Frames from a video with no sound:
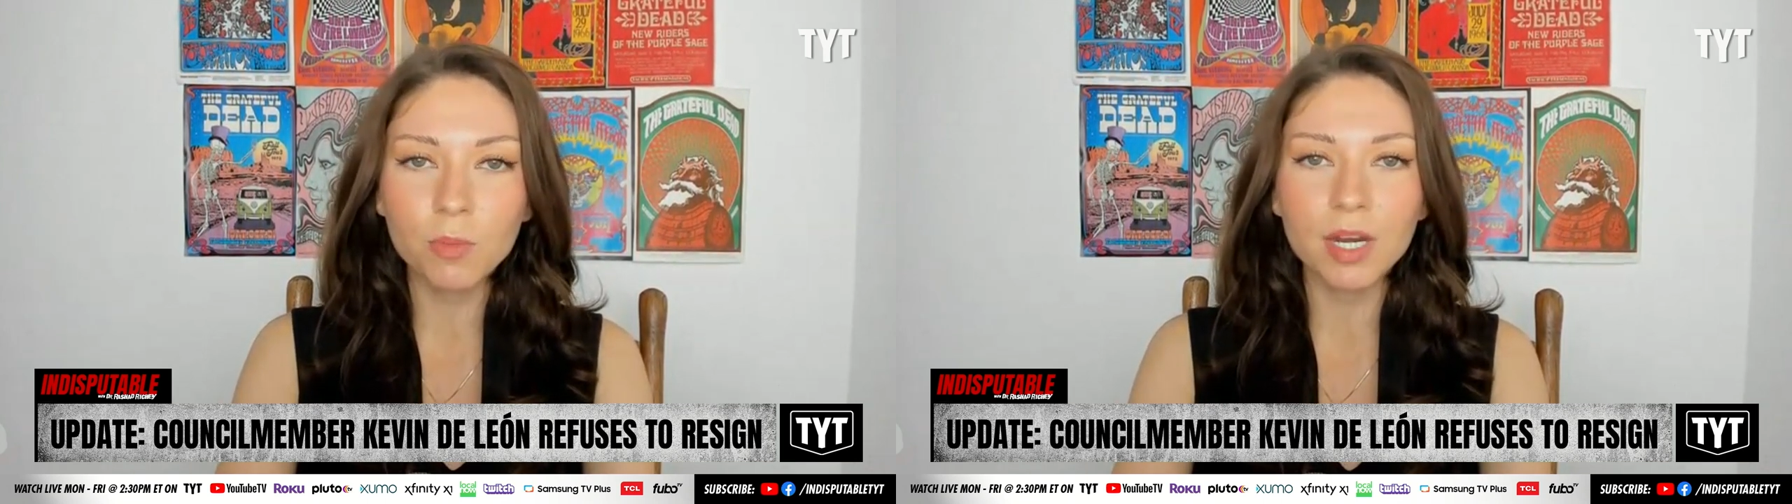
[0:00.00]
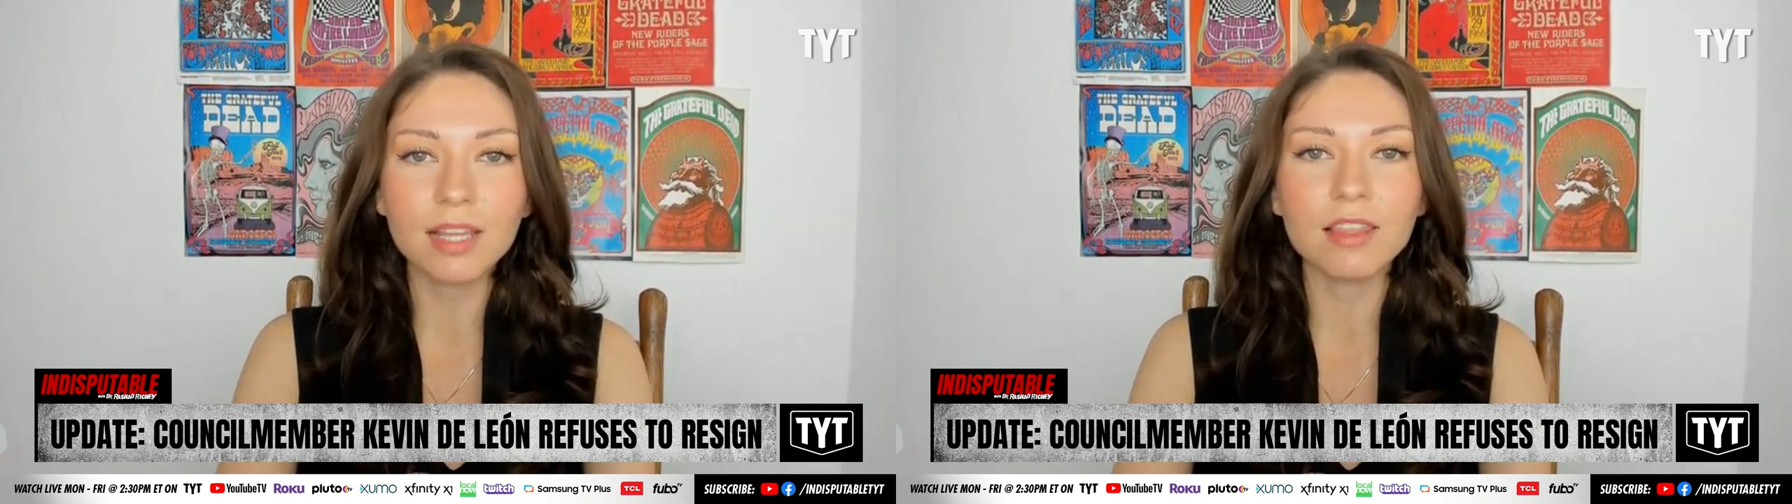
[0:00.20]

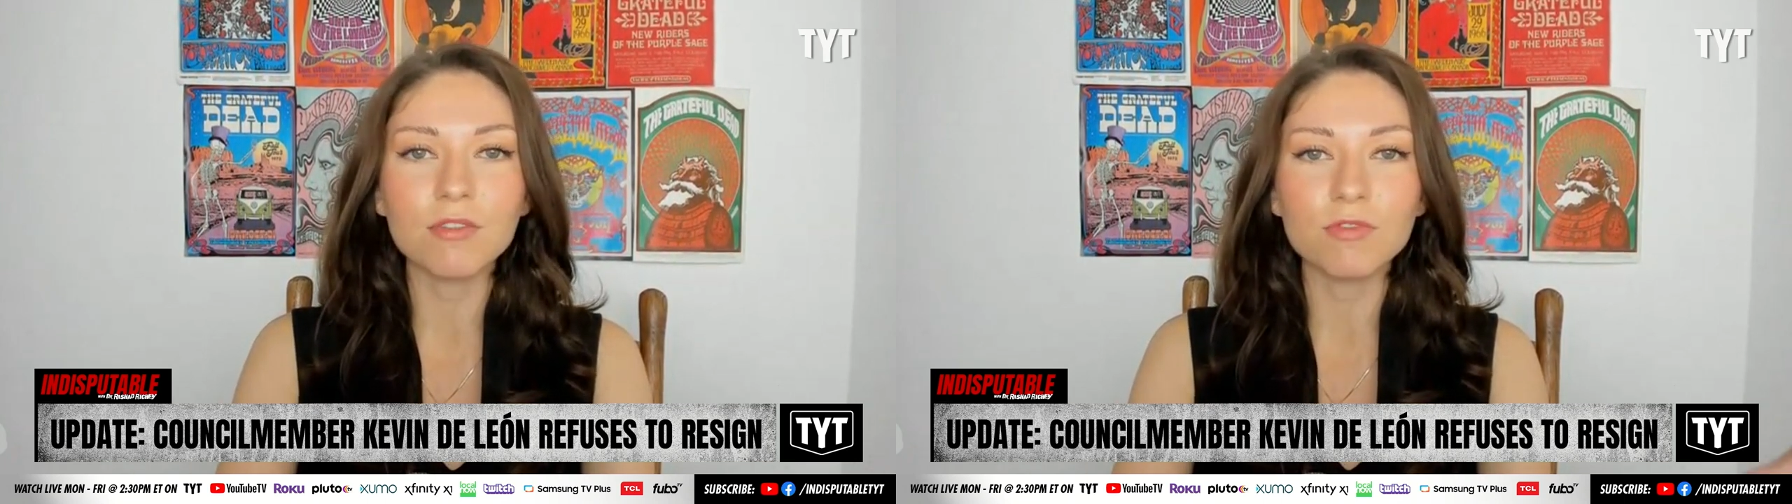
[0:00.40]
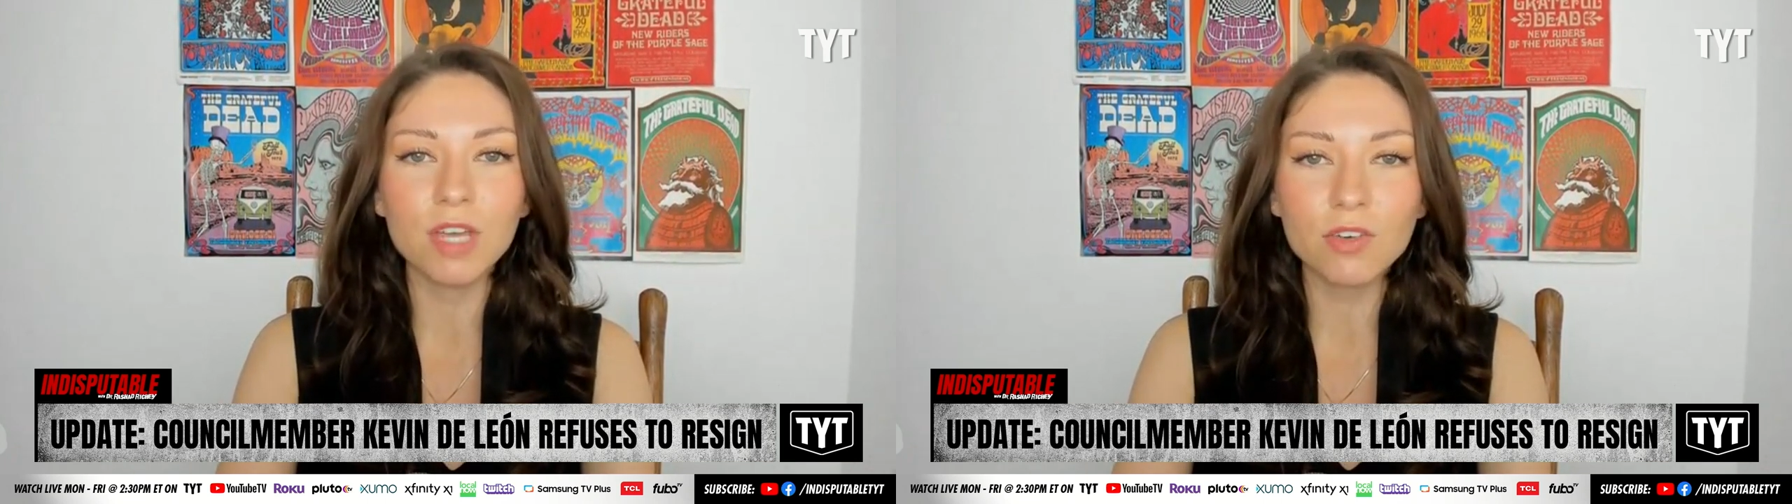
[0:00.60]
but at the
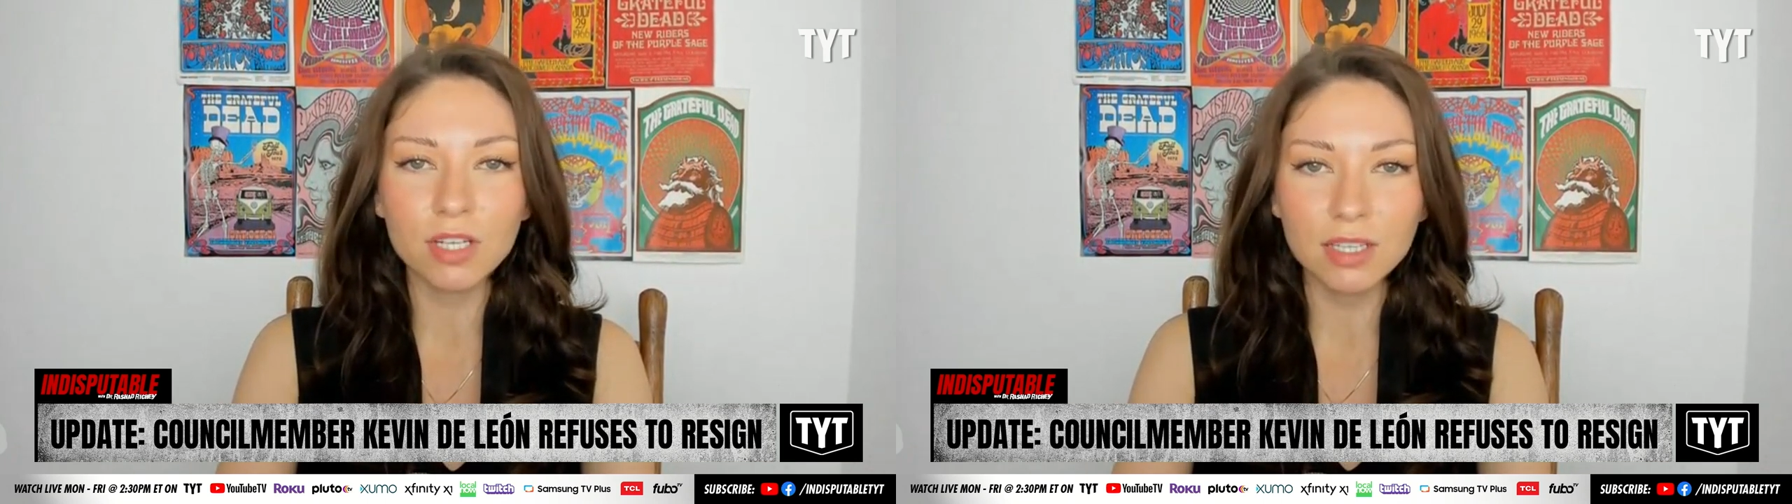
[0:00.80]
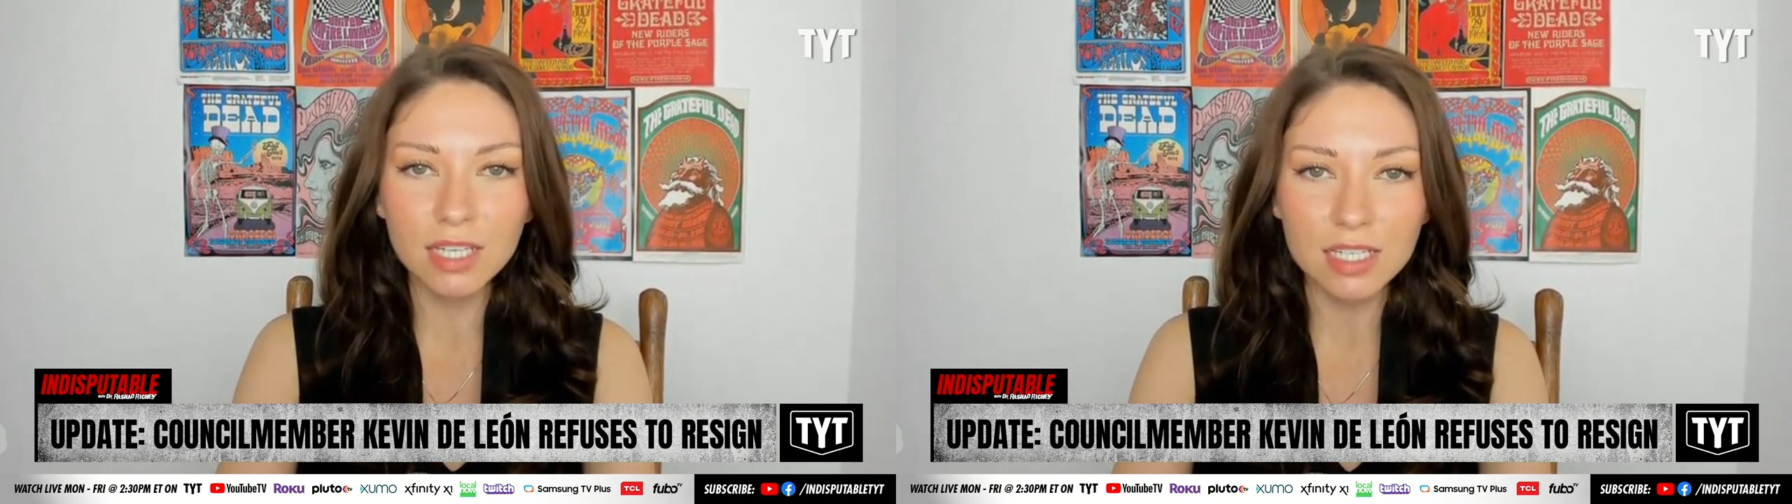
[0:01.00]

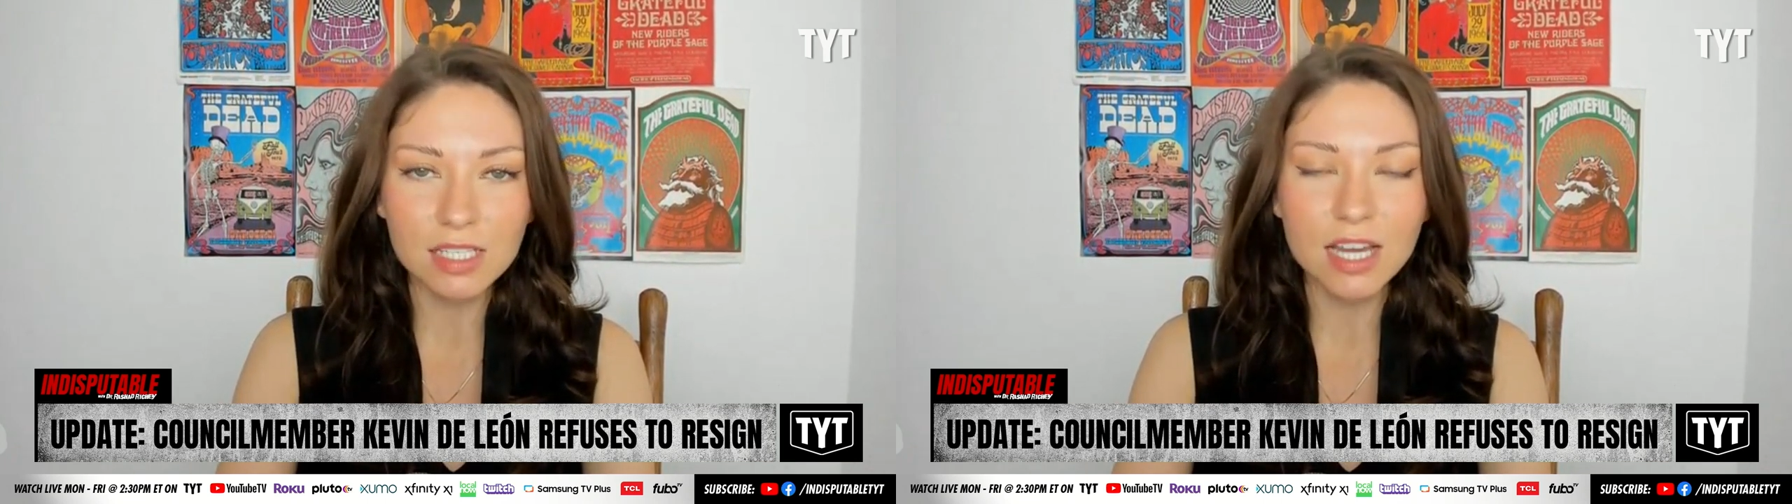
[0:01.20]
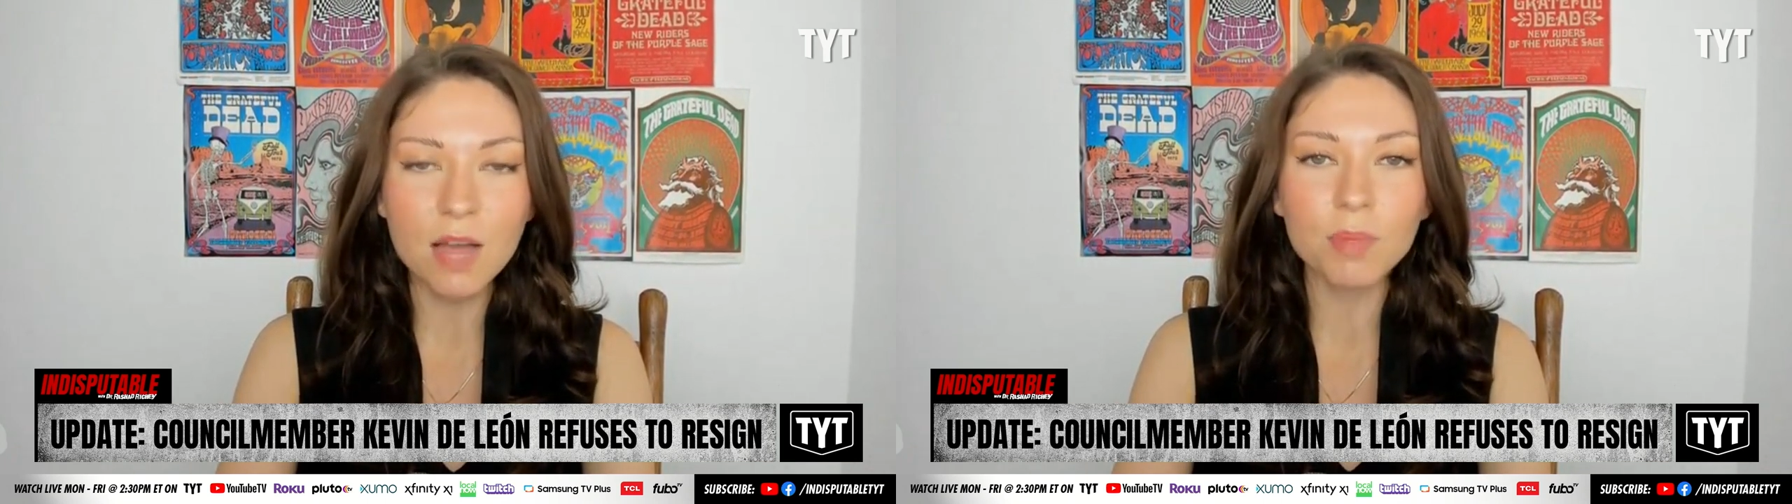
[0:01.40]
very
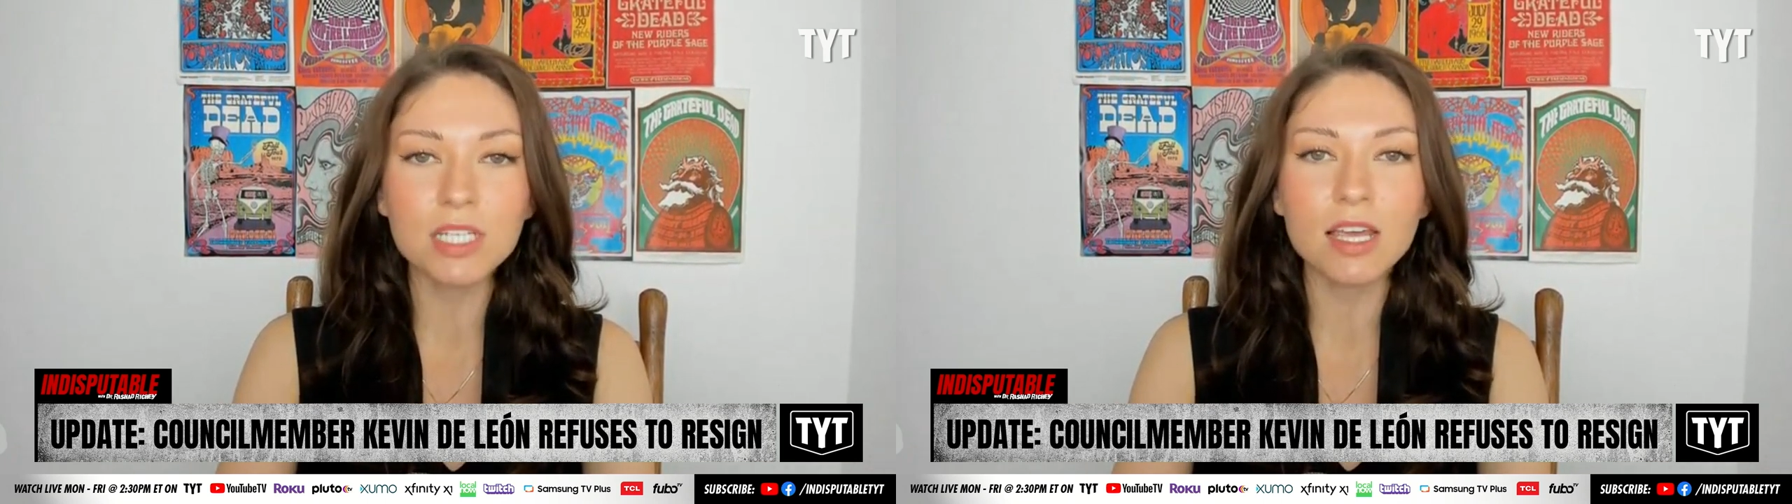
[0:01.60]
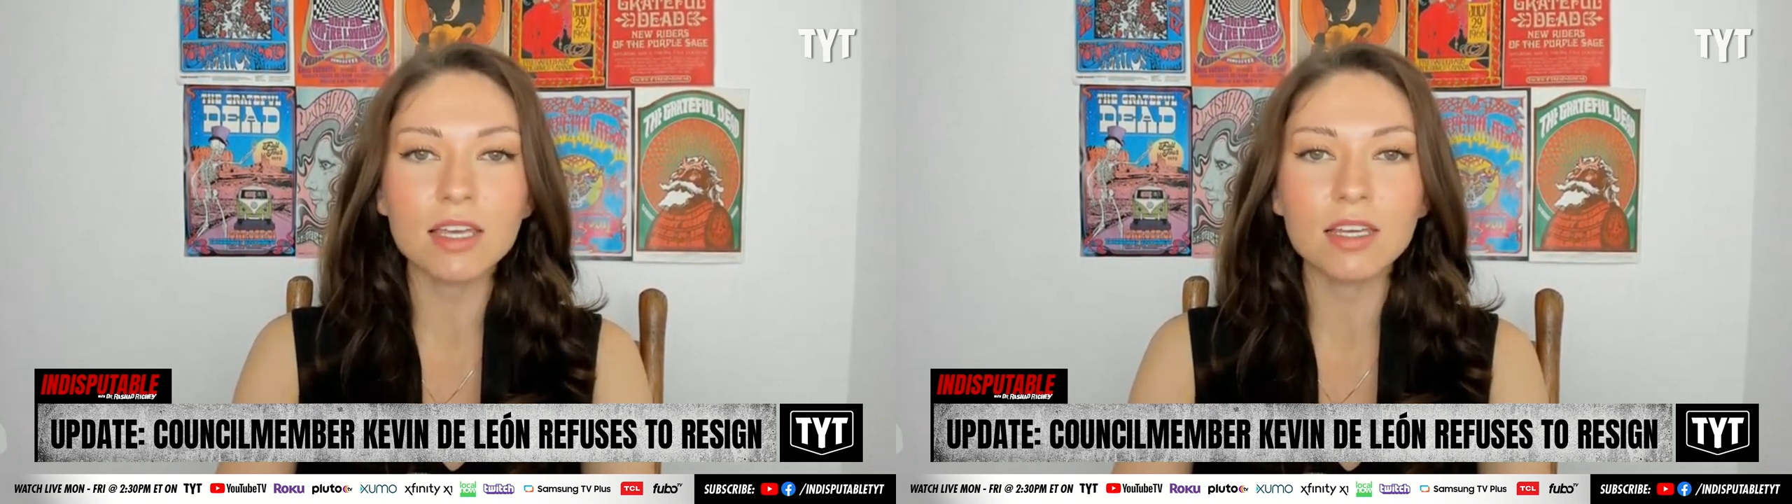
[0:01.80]
least not be
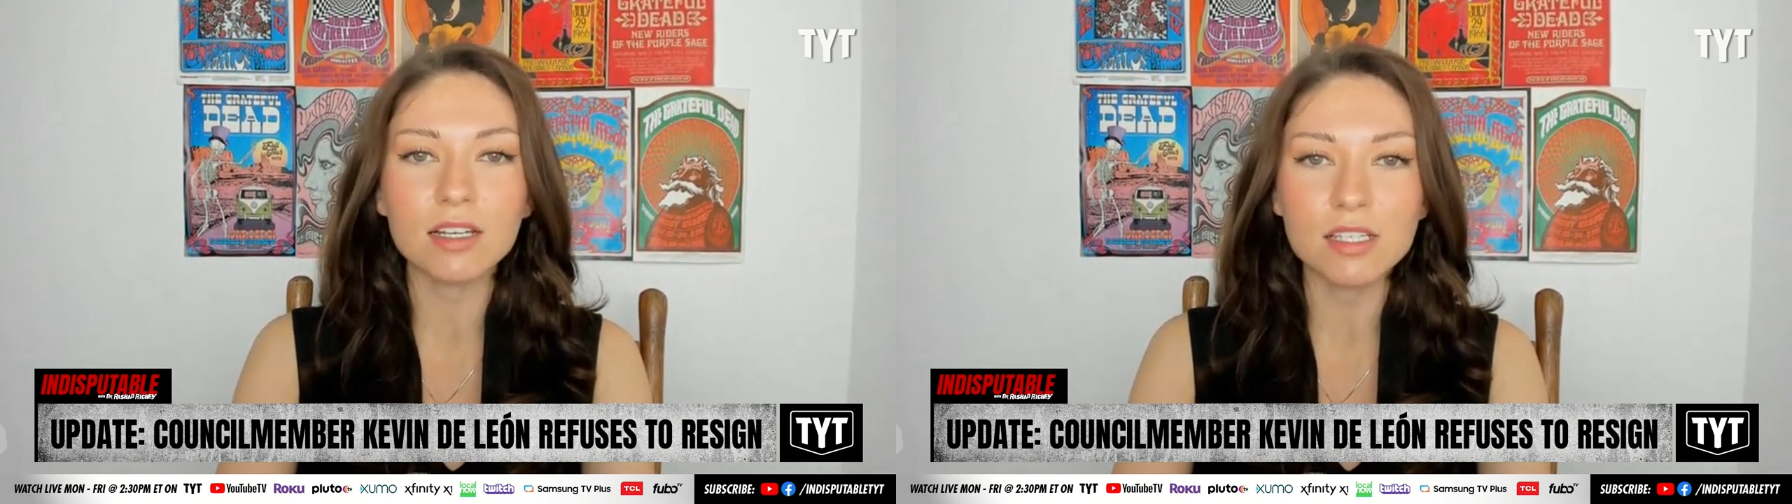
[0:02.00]
taking a